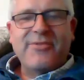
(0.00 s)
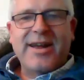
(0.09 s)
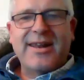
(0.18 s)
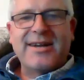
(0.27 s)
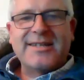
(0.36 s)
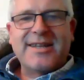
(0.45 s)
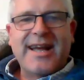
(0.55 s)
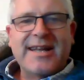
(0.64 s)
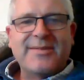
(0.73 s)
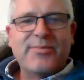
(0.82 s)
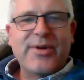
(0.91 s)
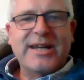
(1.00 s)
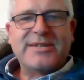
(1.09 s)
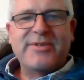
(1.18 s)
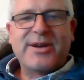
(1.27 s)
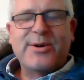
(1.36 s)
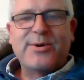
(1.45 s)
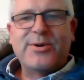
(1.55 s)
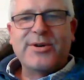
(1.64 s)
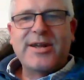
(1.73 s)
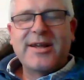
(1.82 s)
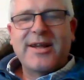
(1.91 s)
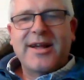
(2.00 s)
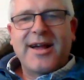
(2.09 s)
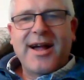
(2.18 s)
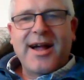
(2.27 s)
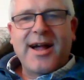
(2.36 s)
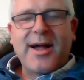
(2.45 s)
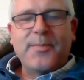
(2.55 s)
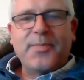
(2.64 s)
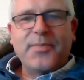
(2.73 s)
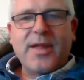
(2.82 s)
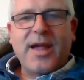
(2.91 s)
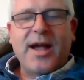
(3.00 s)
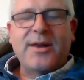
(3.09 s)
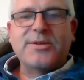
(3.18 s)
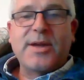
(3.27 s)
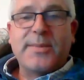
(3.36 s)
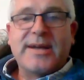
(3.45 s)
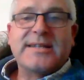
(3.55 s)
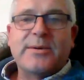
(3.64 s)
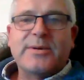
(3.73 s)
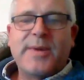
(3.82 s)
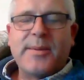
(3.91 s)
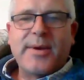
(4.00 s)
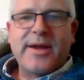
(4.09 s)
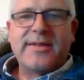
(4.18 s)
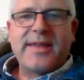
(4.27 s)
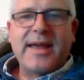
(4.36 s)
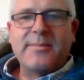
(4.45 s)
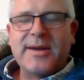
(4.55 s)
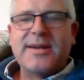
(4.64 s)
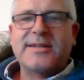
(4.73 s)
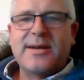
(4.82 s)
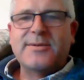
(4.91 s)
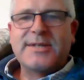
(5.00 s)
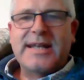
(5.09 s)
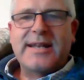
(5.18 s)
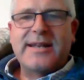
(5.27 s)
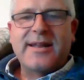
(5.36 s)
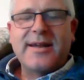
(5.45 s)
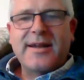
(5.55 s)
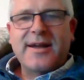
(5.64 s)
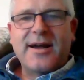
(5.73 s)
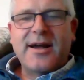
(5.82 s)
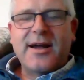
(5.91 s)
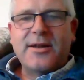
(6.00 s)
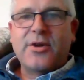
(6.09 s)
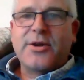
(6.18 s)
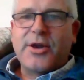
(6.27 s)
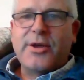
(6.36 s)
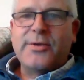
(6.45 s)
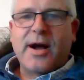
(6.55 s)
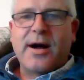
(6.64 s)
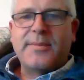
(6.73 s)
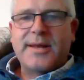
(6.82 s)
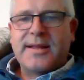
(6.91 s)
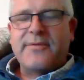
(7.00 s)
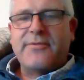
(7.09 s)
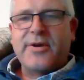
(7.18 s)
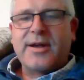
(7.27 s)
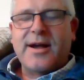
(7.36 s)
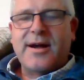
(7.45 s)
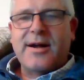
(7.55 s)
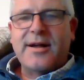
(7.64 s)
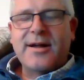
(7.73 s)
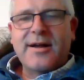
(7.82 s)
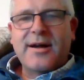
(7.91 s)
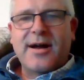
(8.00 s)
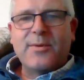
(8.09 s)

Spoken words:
realised I hadn't pressed record. And also because it was my birthday, and because I was in not a new car, but a different car. I